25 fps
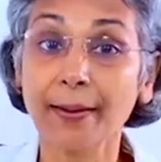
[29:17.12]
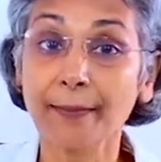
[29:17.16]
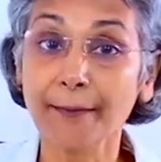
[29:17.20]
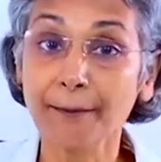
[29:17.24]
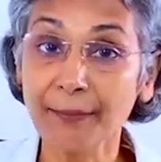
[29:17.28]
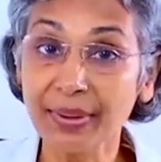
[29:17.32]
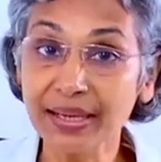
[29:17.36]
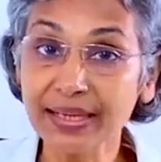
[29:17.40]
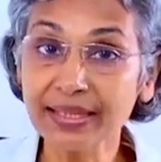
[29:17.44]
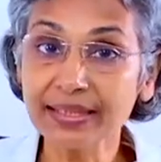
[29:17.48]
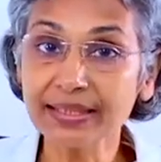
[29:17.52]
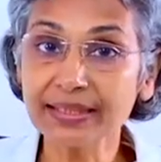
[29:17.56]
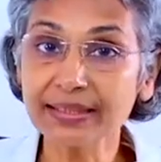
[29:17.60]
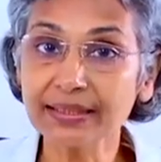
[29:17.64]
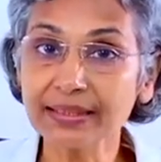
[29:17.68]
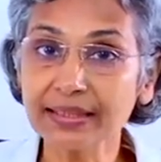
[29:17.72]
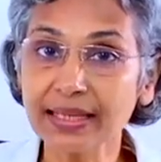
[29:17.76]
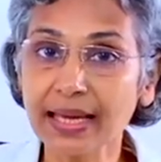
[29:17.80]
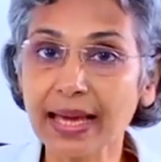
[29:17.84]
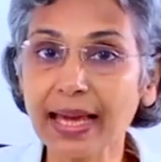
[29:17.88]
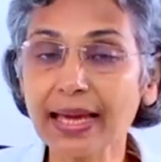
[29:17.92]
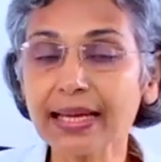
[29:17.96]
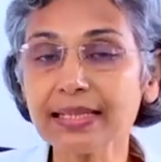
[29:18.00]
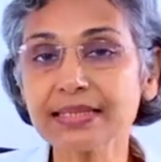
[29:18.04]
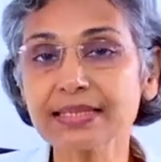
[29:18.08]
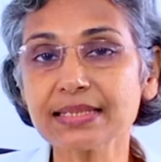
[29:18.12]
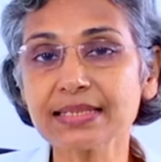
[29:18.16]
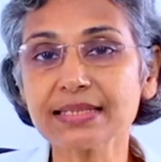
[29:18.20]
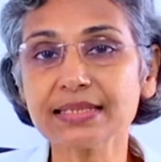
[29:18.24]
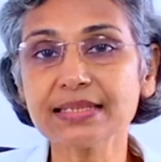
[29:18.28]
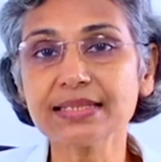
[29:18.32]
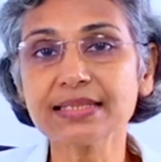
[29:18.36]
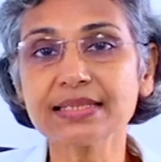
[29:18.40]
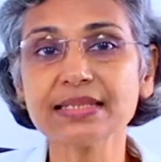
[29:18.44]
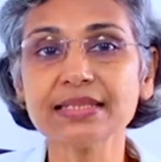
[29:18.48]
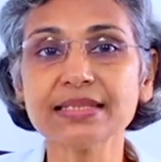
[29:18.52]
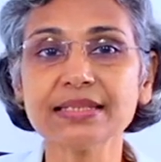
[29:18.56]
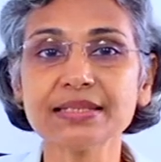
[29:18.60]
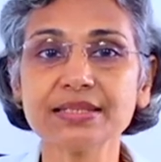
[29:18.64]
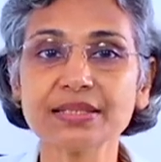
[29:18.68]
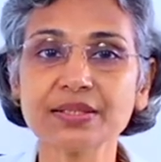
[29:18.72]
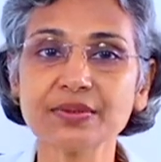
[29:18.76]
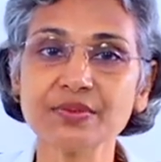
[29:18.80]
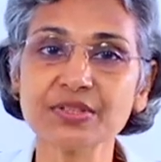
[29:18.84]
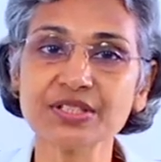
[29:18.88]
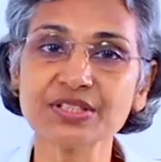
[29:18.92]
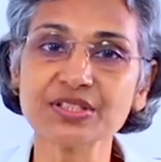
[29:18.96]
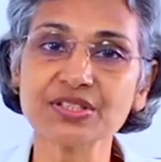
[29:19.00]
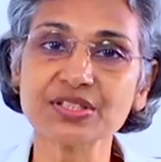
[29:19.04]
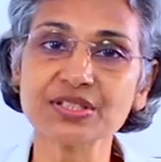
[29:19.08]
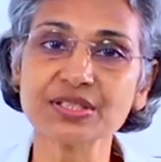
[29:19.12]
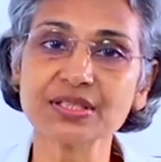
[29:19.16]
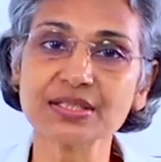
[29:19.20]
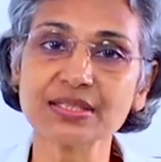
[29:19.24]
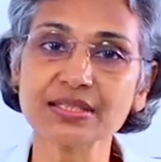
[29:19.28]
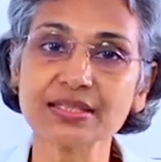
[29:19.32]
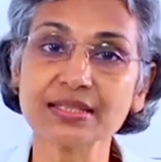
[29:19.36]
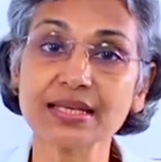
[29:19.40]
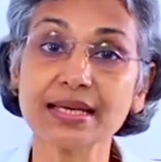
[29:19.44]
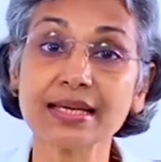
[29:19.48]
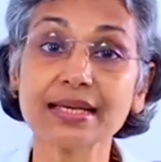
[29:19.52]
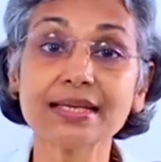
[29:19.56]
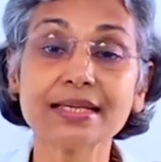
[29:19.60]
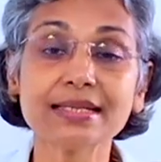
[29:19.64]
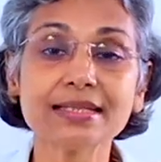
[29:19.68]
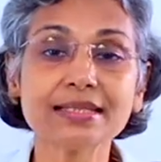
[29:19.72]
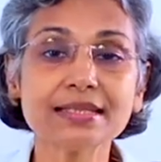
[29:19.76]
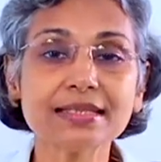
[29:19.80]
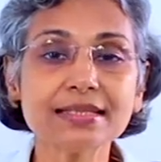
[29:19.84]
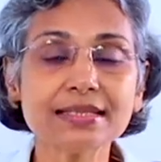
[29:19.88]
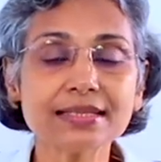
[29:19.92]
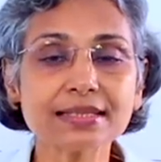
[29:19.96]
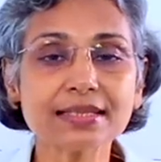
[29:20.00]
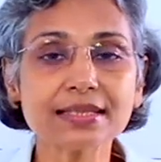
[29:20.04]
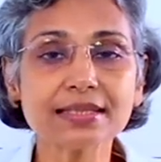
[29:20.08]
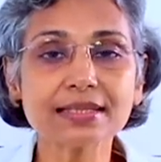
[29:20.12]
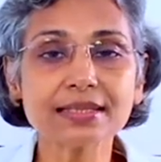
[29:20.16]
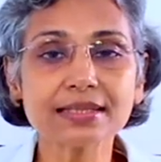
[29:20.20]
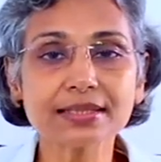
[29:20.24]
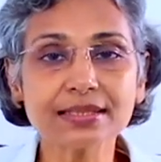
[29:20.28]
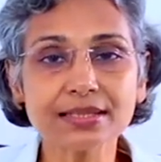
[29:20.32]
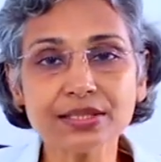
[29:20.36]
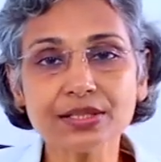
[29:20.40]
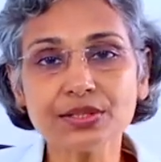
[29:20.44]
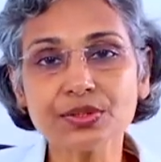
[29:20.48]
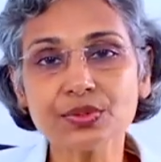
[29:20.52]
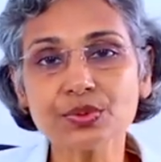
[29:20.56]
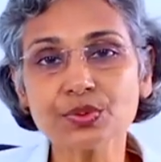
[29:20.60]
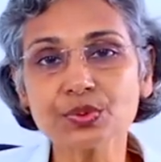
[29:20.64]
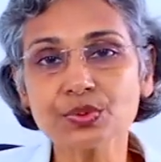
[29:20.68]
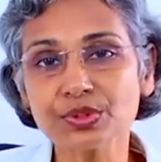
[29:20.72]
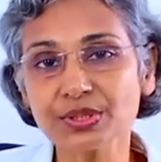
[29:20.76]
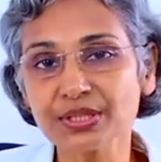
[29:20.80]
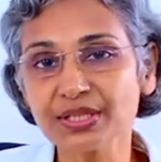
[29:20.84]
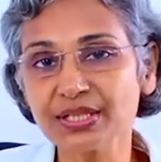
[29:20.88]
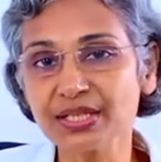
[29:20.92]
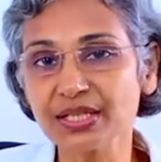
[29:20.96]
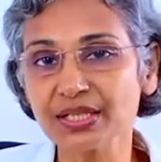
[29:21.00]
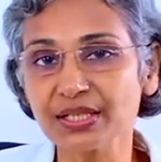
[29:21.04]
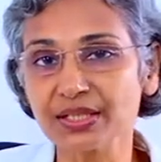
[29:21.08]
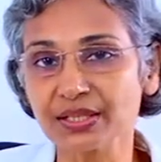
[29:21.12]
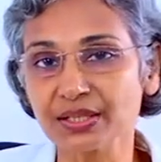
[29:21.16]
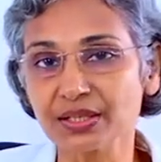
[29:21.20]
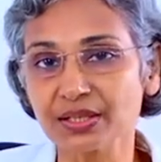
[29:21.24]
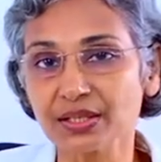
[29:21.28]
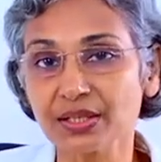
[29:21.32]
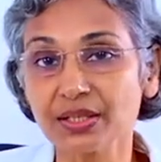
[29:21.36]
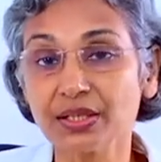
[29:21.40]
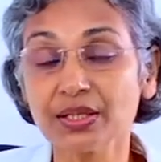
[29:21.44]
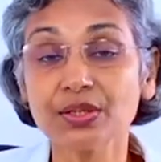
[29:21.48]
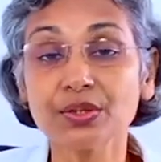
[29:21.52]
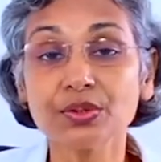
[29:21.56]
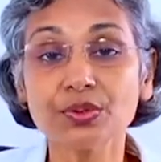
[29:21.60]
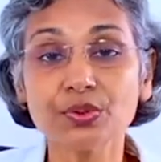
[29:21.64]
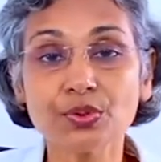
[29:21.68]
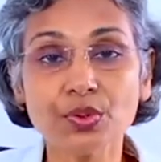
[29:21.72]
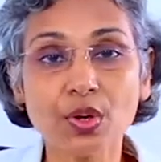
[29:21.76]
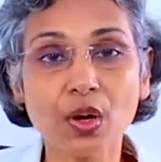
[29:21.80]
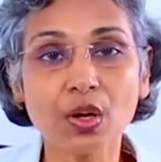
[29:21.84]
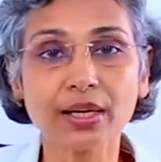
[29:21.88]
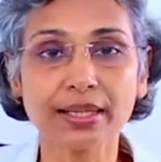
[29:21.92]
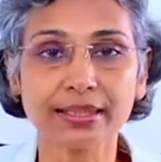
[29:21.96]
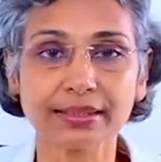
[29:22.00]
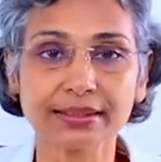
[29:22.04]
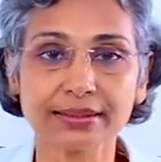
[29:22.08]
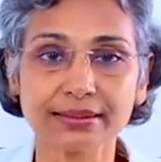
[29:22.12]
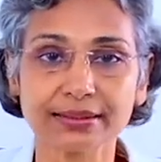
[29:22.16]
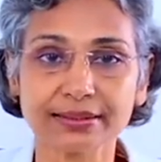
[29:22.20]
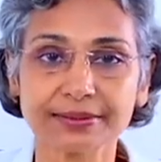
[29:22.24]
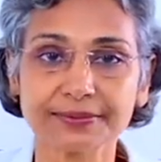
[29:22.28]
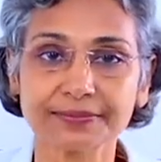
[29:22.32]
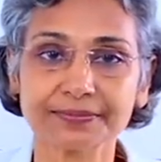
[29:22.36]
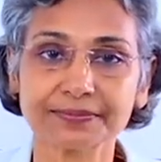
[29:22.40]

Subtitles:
medical and surgical interventions is the key to regain your health.